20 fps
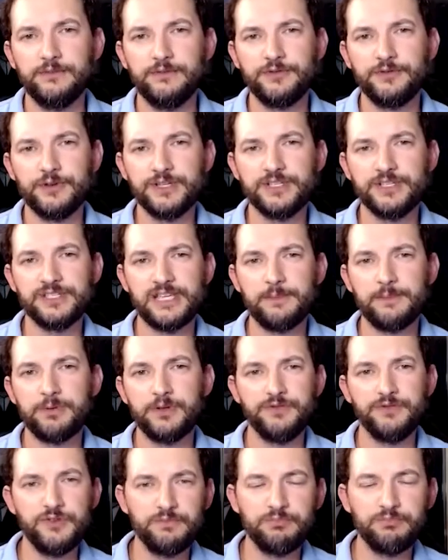for example,
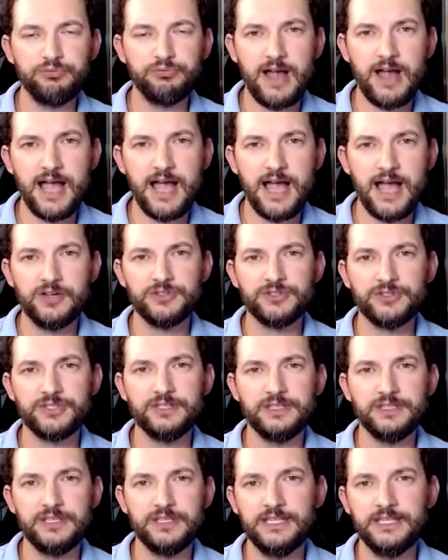if you browse
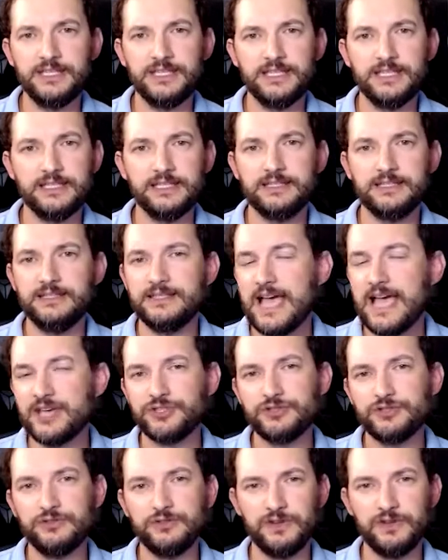the
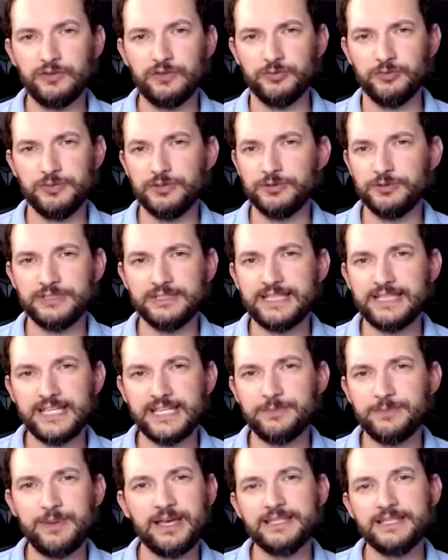National Vulnerability
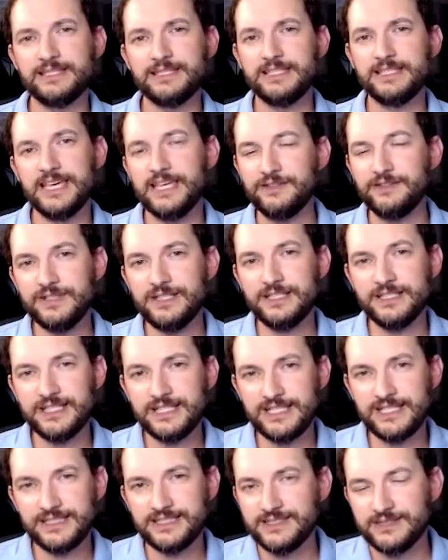Database, the
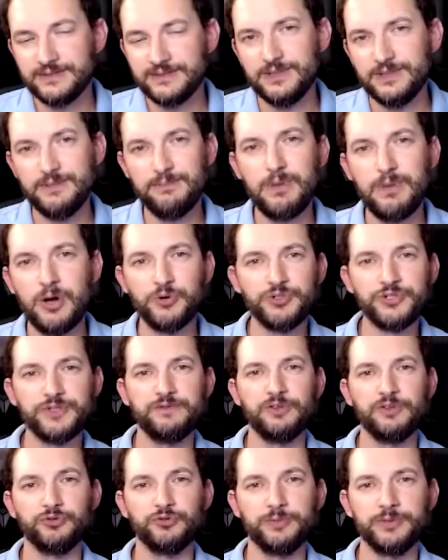NVD, where
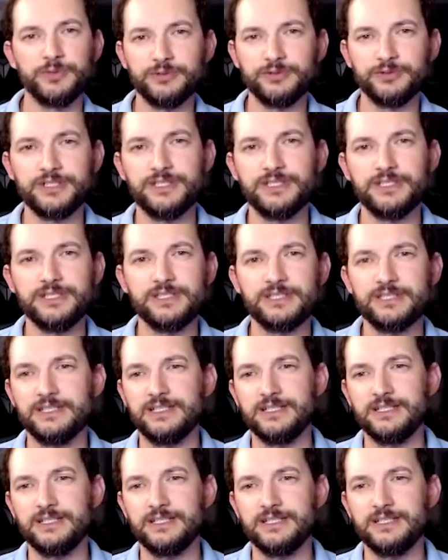most vulnerabilities